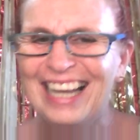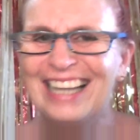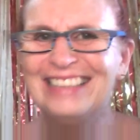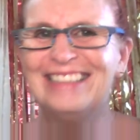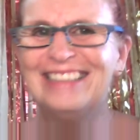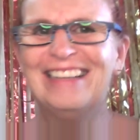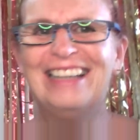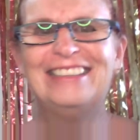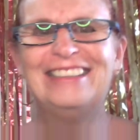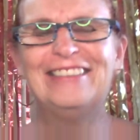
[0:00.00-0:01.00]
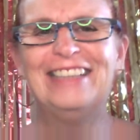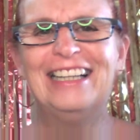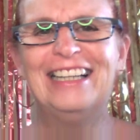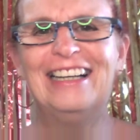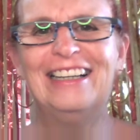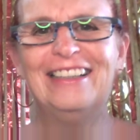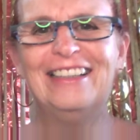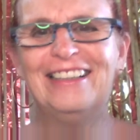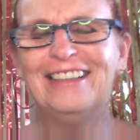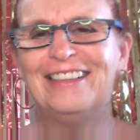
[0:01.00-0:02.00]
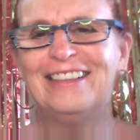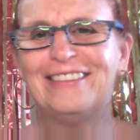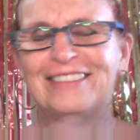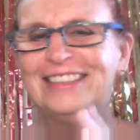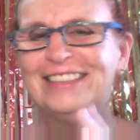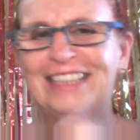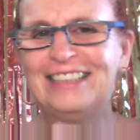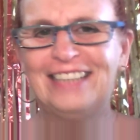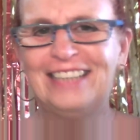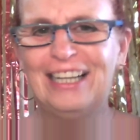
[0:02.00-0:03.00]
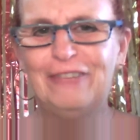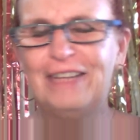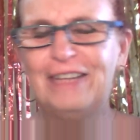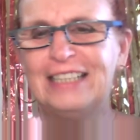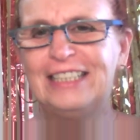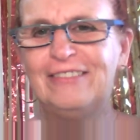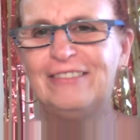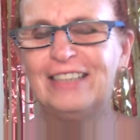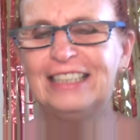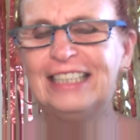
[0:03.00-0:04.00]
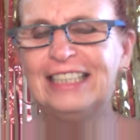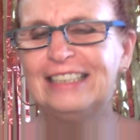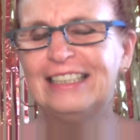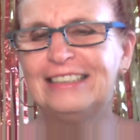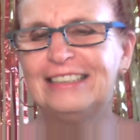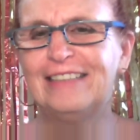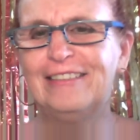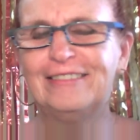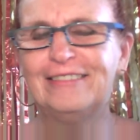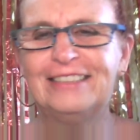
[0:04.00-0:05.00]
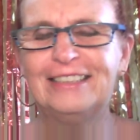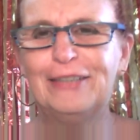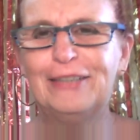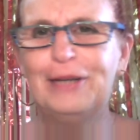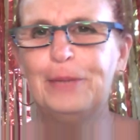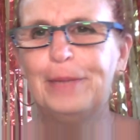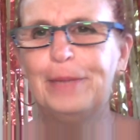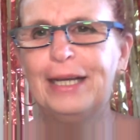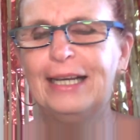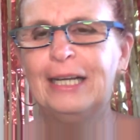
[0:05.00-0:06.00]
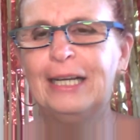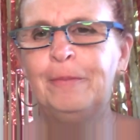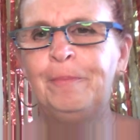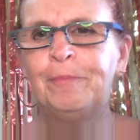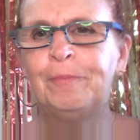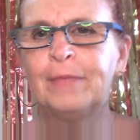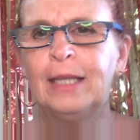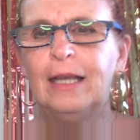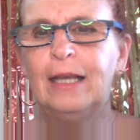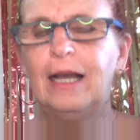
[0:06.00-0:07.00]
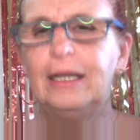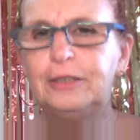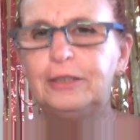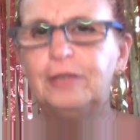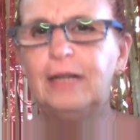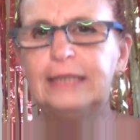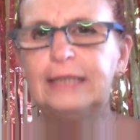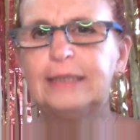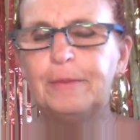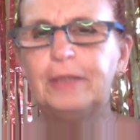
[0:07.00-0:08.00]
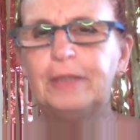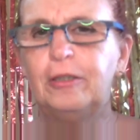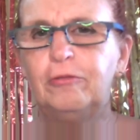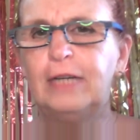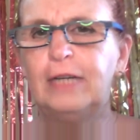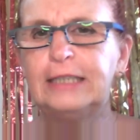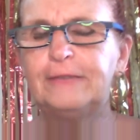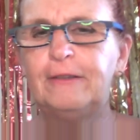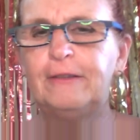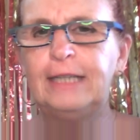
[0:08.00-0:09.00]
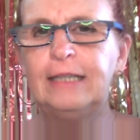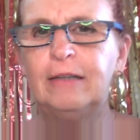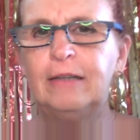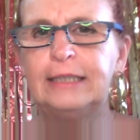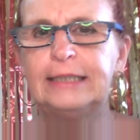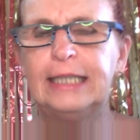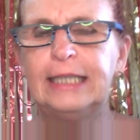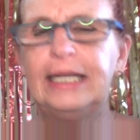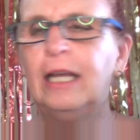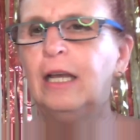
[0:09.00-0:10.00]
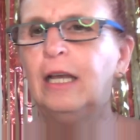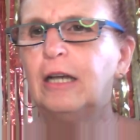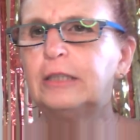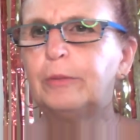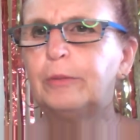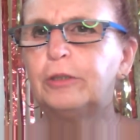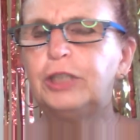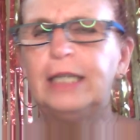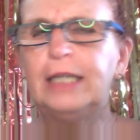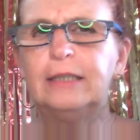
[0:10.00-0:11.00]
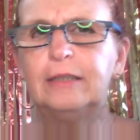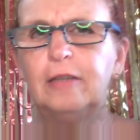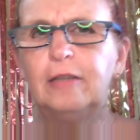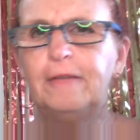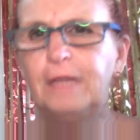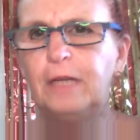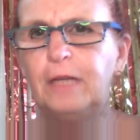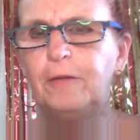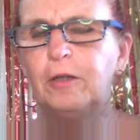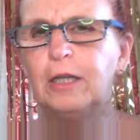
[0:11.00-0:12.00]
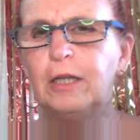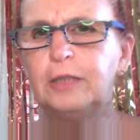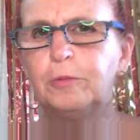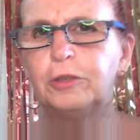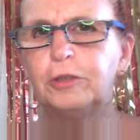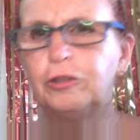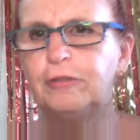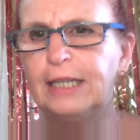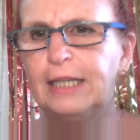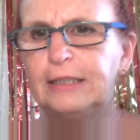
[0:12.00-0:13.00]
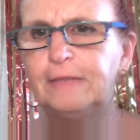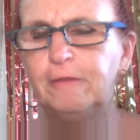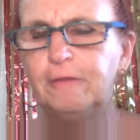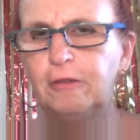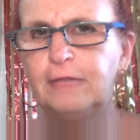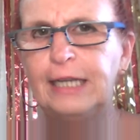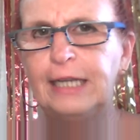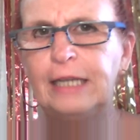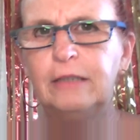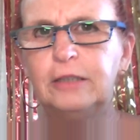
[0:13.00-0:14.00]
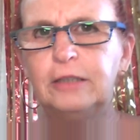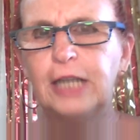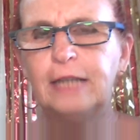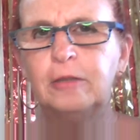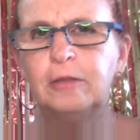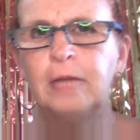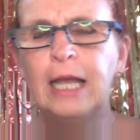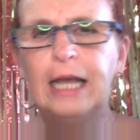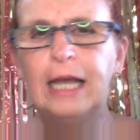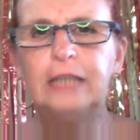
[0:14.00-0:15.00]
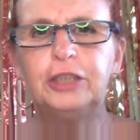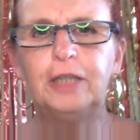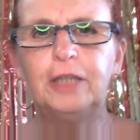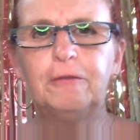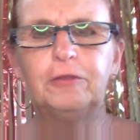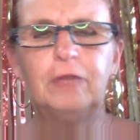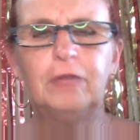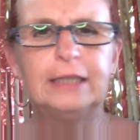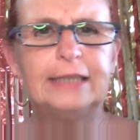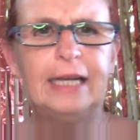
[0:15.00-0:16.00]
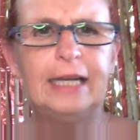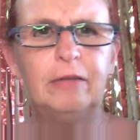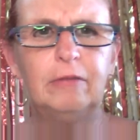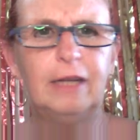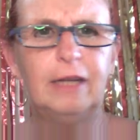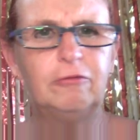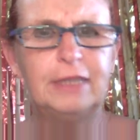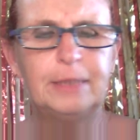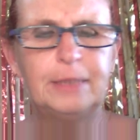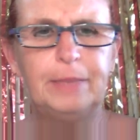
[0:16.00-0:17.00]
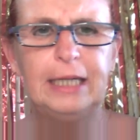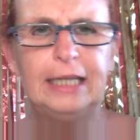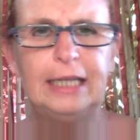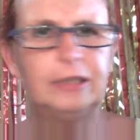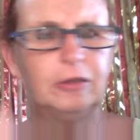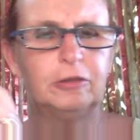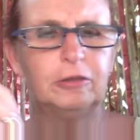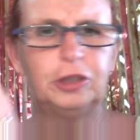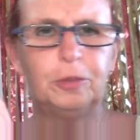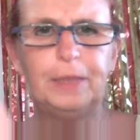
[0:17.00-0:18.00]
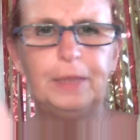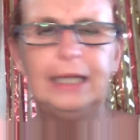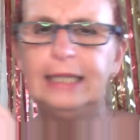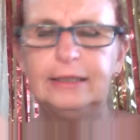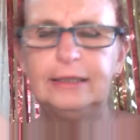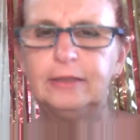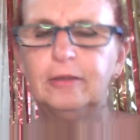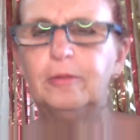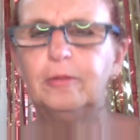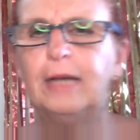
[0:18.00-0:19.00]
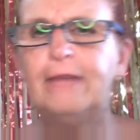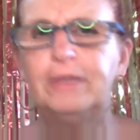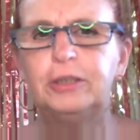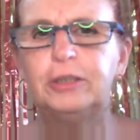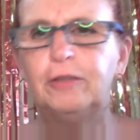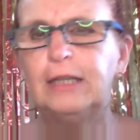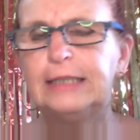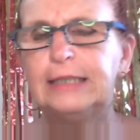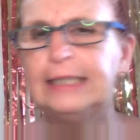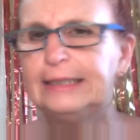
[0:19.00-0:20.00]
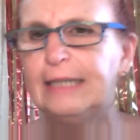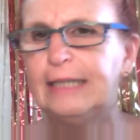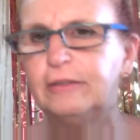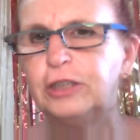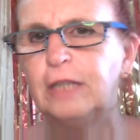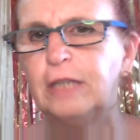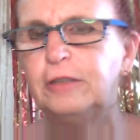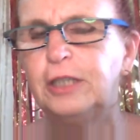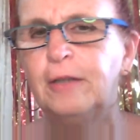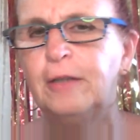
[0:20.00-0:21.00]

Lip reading: I do like doing the cross-stitch, like fancy writing. It takes so long to do it, but I do like someone who writes very nicely. I was watching, I don't know if any of you guys watch Creative Lorry channel, and she often writes out like recipe list or shopping list or whatever. She writes lists out and shows you.